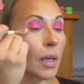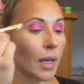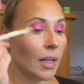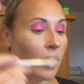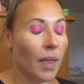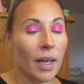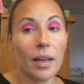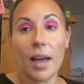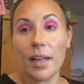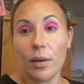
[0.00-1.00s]
Okay,
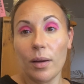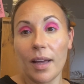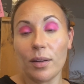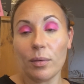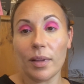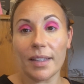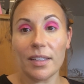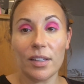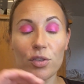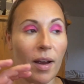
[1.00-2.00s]
I know I don't like to
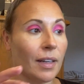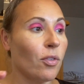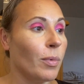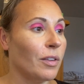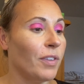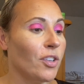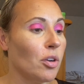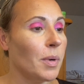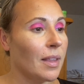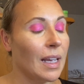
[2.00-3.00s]
detract from one feature,
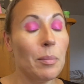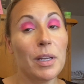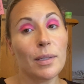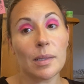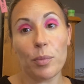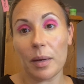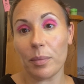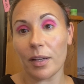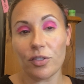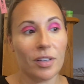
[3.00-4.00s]
but I think I'm going to use a bright
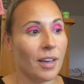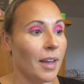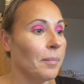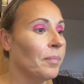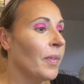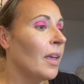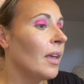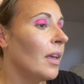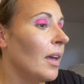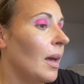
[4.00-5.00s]
blush today.
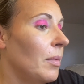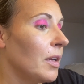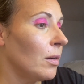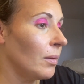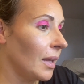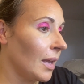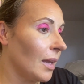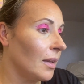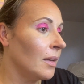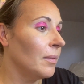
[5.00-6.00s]
I'm going to go
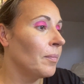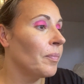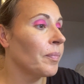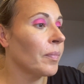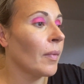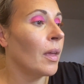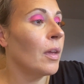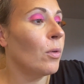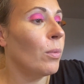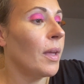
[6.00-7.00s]
in
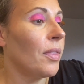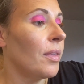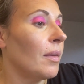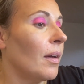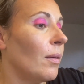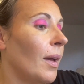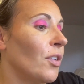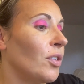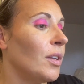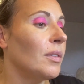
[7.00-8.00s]
with, I
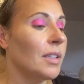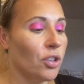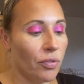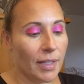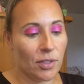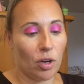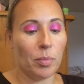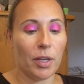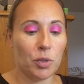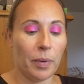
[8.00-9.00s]
should use a Jeffree Star
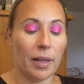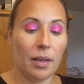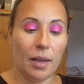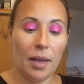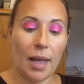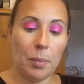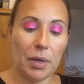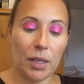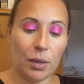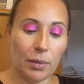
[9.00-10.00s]
blush, but I'm going
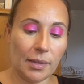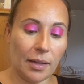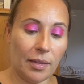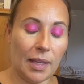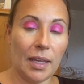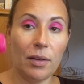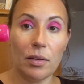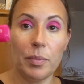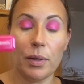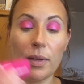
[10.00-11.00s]
to use the
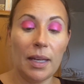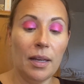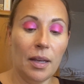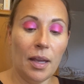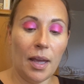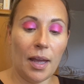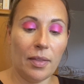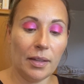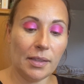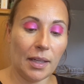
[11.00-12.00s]
Huda Beauty, and
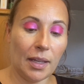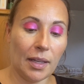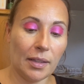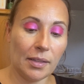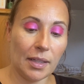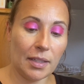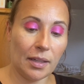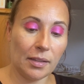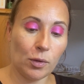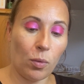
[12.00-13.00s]
this is
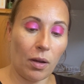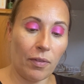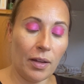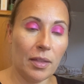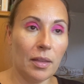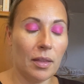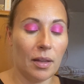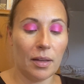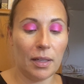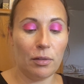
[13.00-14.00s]
Intense Guava,
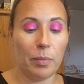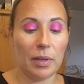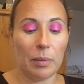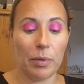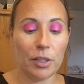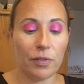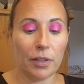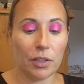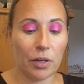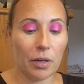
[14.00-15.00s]
the Huda Beauty blush
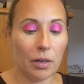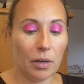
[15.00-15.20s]
filter.